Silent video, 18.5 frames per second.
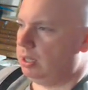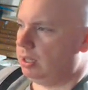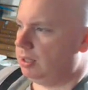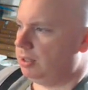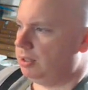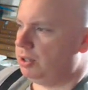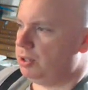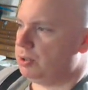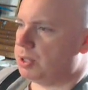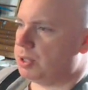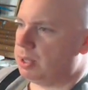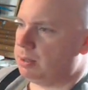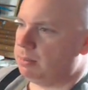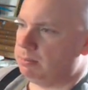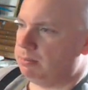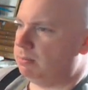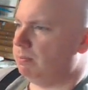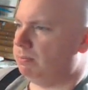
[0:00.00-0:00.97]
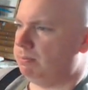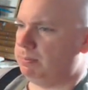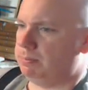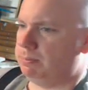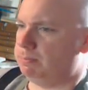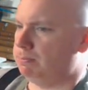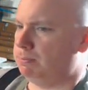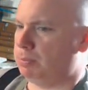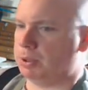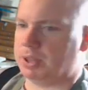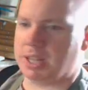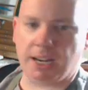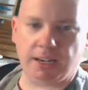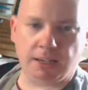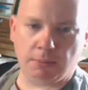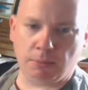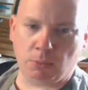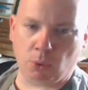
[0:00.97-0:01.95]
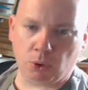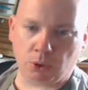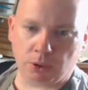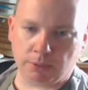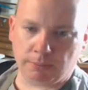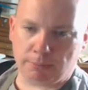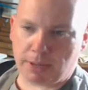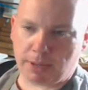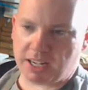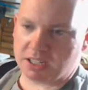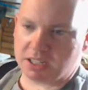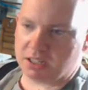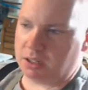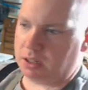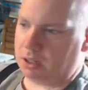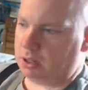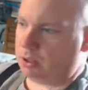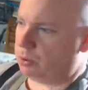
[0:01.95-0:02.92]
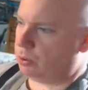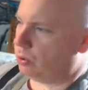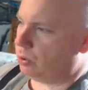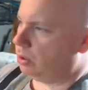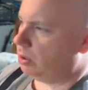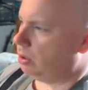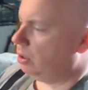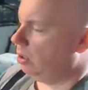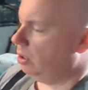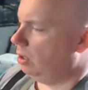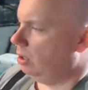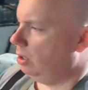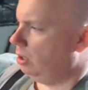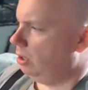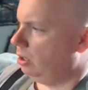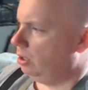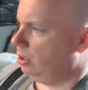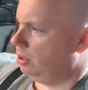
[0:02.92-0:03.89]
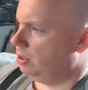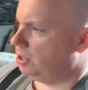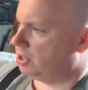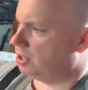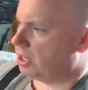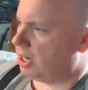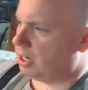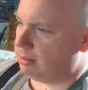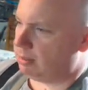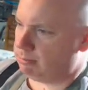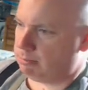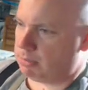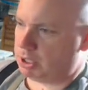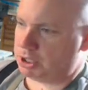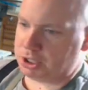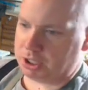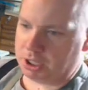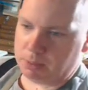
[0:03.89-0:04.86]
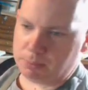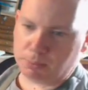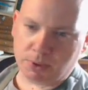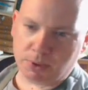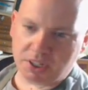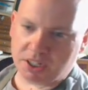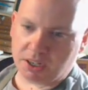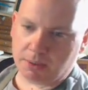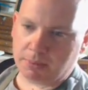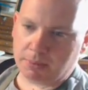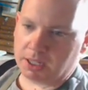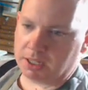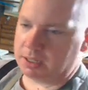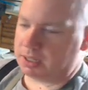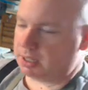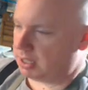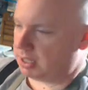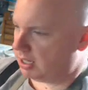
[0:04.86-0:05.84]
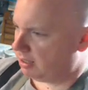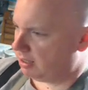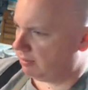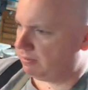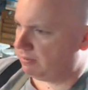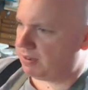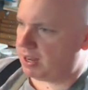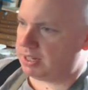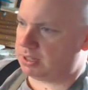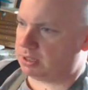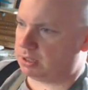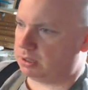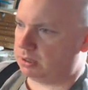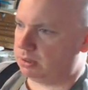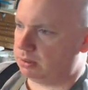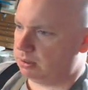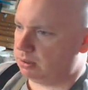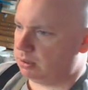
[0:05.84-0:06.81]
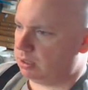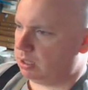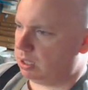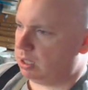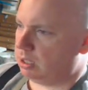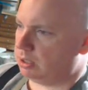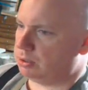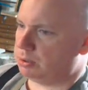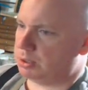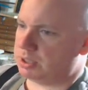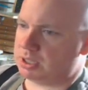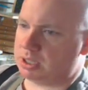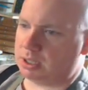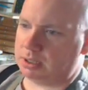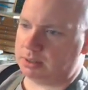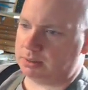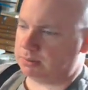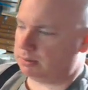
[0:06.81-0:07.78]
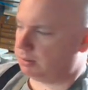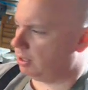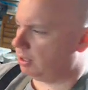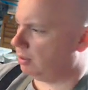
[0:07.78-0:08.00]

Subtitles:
And you can put that in a mortar and pestle, or just kind of mush it up with something to get a finer crystalline,